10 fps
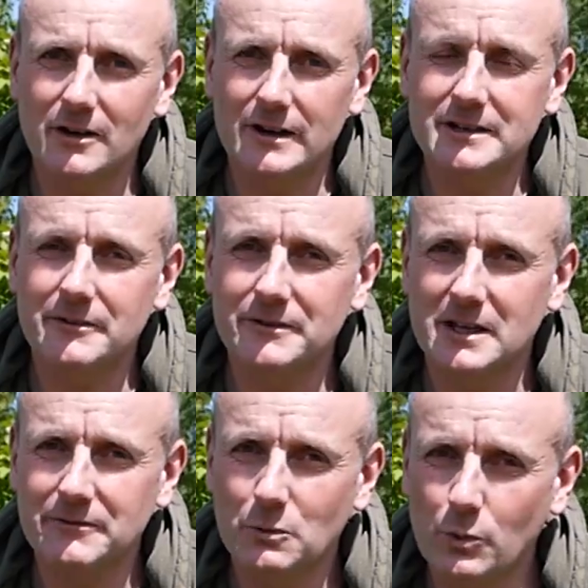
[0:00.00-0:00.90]
line.
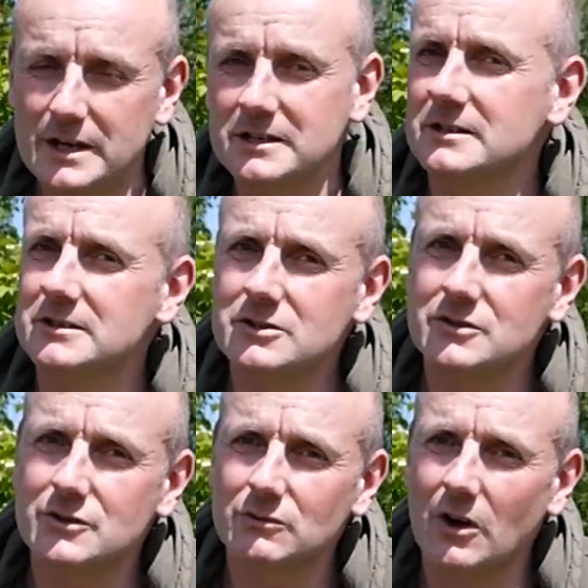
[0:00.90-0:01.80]
If the wind
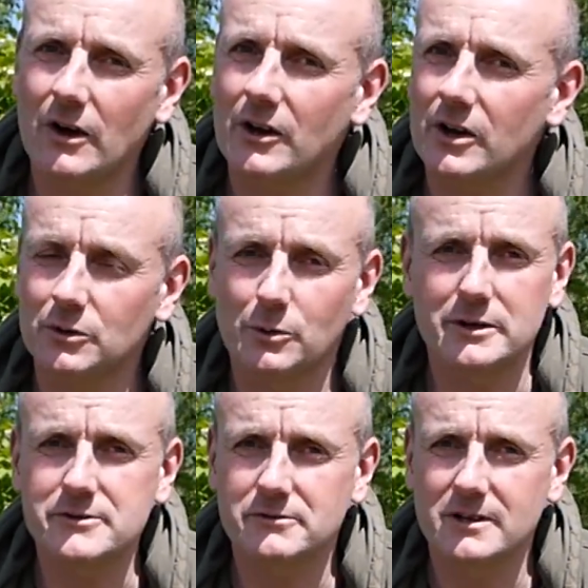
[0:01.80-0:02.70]
conditions are right, I'll
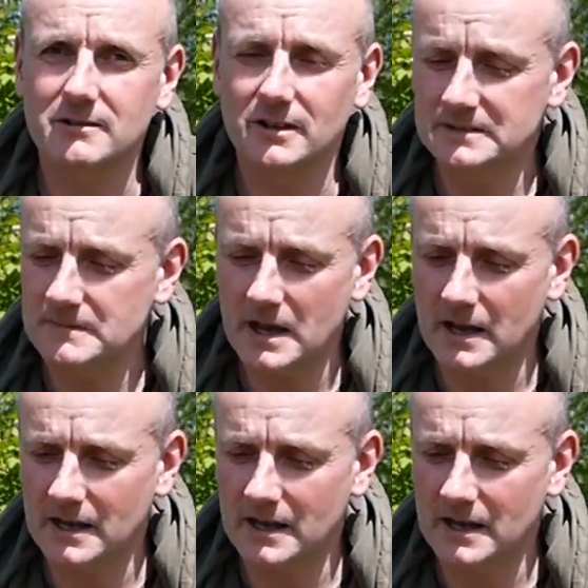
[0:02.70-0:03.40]
always free line.